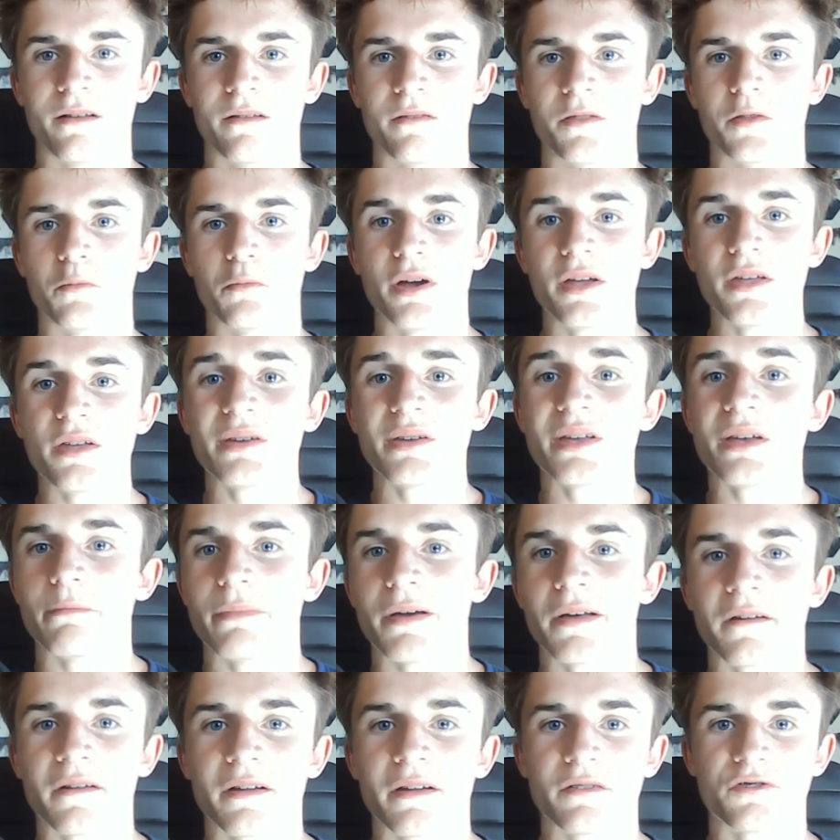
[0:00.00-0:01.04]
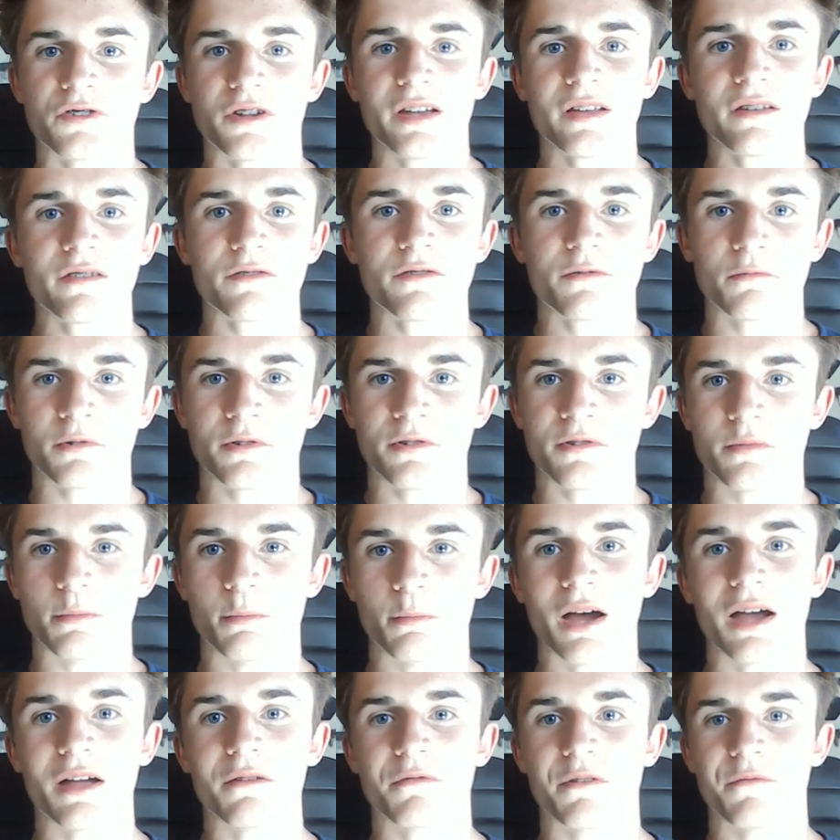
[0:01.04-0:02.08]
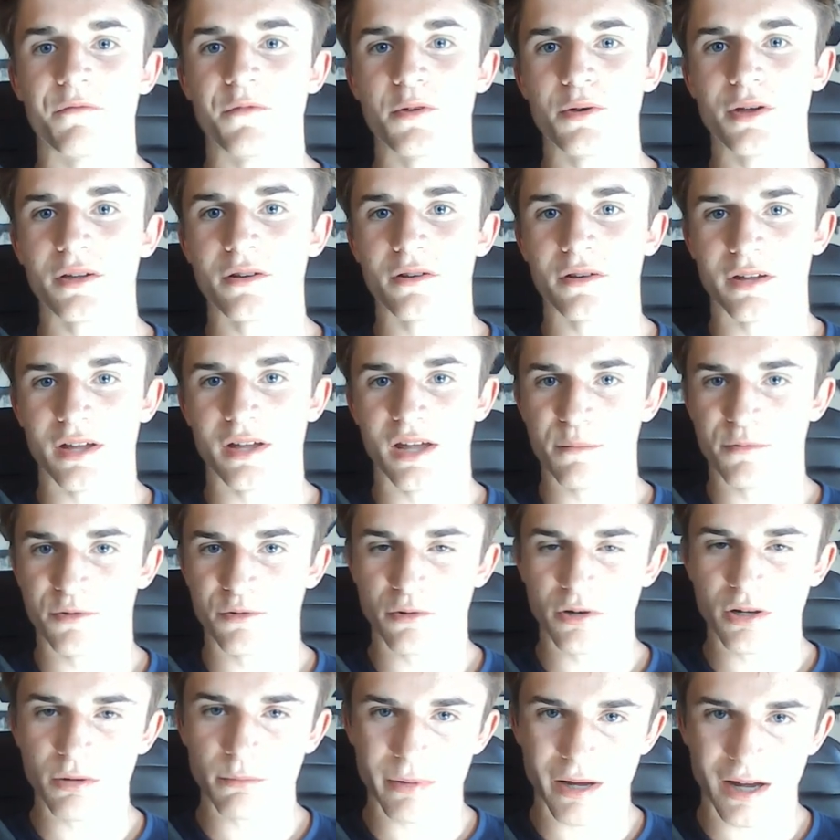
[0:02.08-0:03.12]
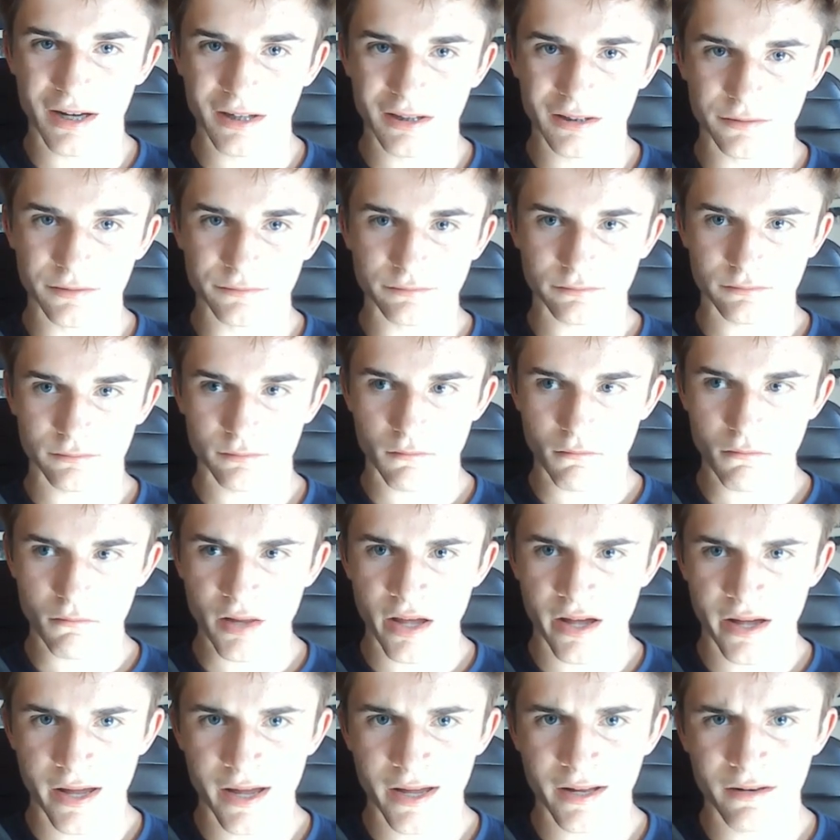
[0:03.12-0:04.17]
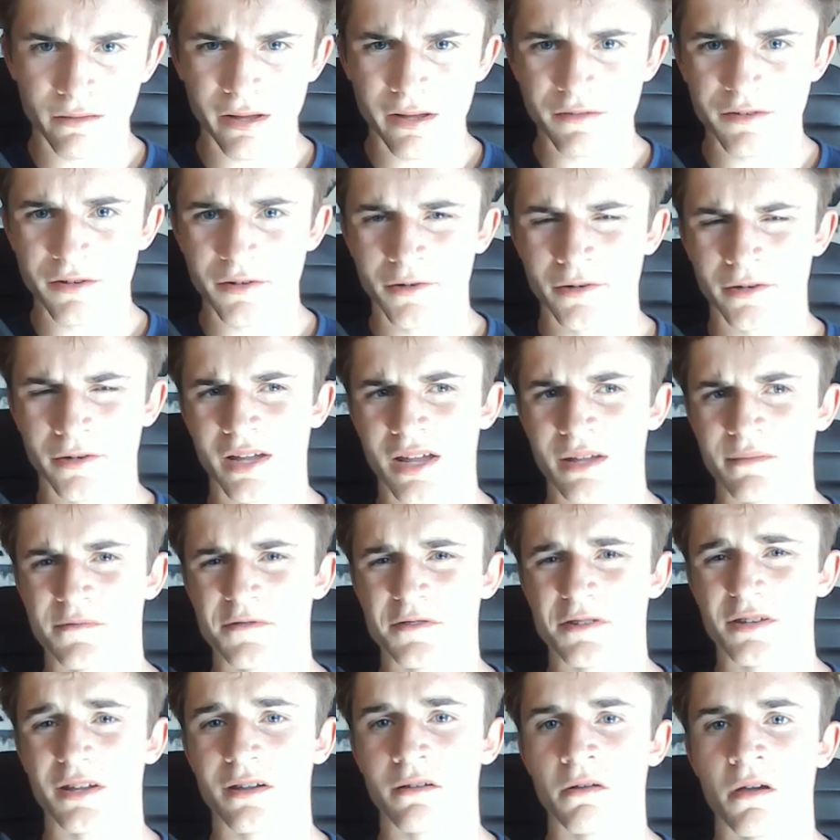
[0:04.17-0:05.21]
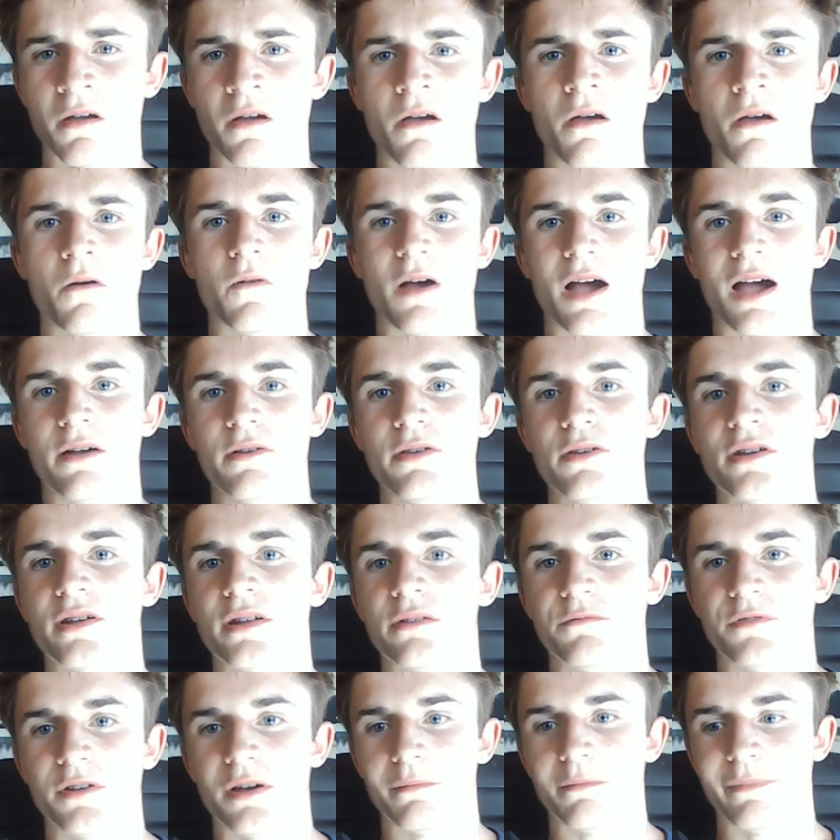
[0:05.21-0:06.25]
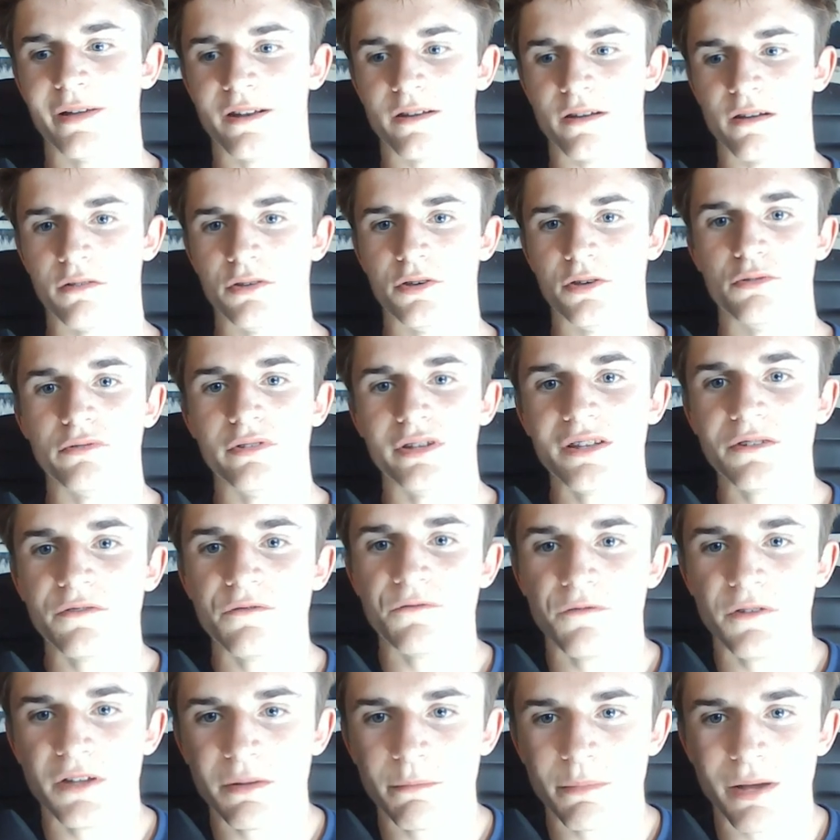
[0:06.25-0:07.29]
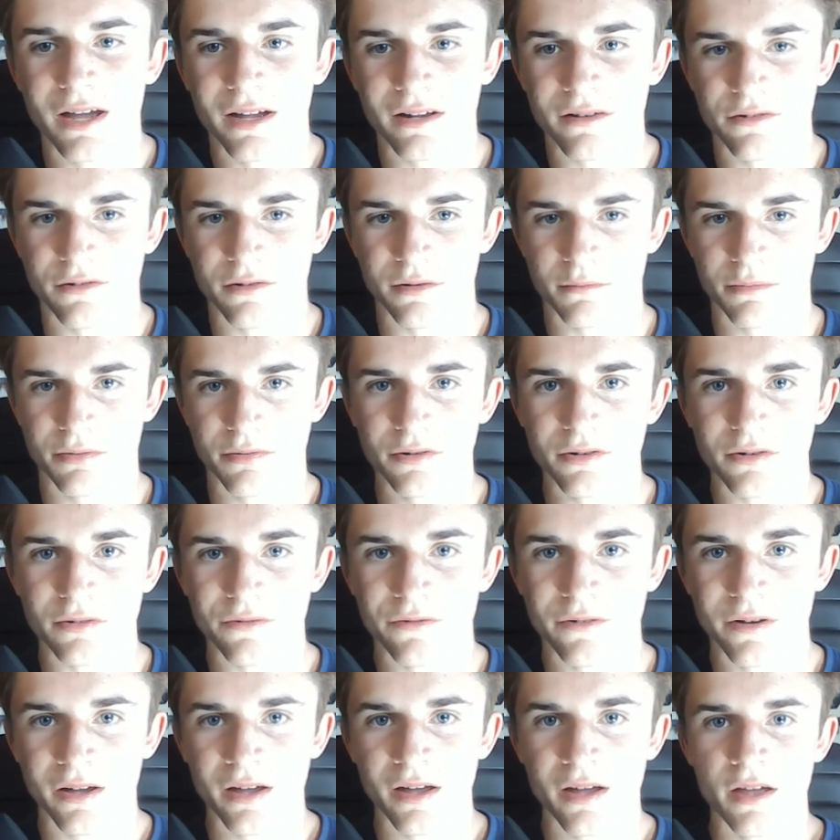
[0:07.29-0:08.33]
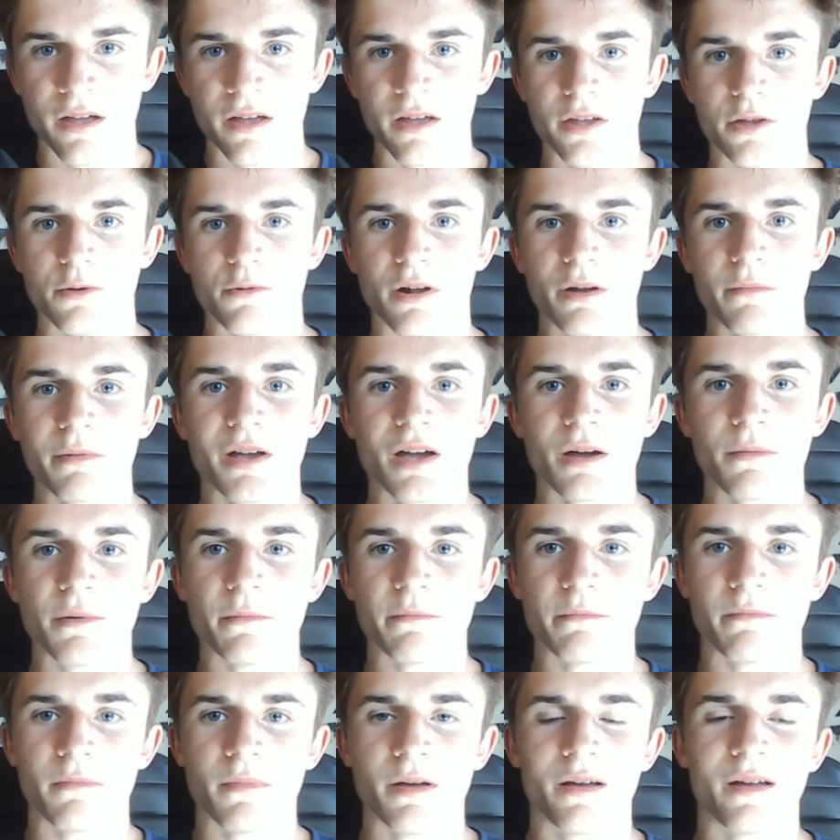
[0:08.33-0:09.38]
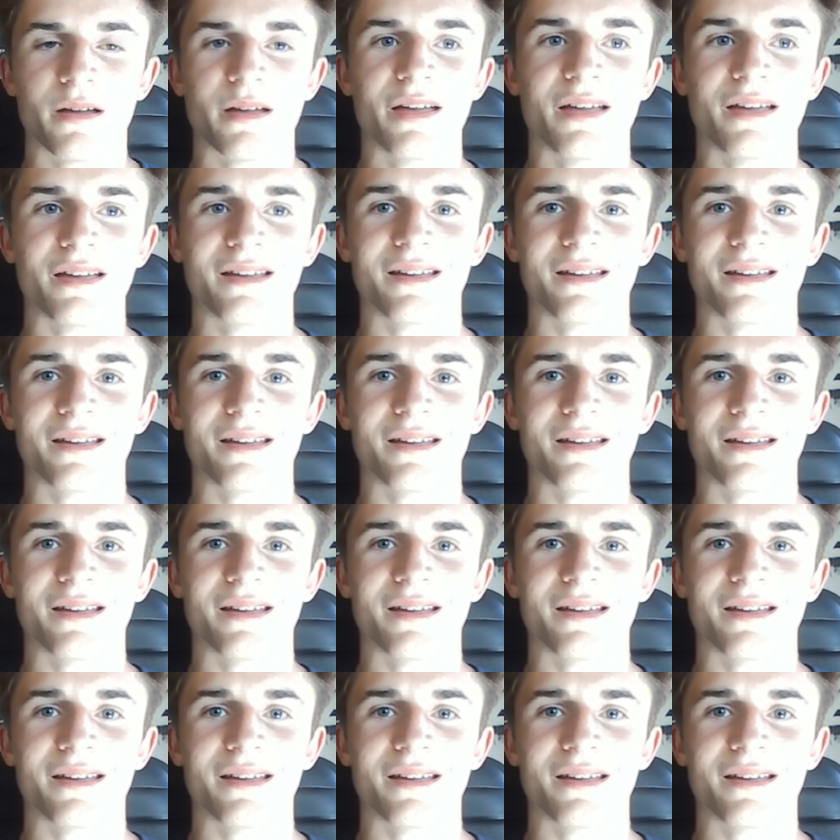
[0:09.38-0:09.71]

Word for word: The way you get better at chess was by reviewing your games, going back, analyzing your games, seeing how you could have done better. You need feedback to improve. You want to become a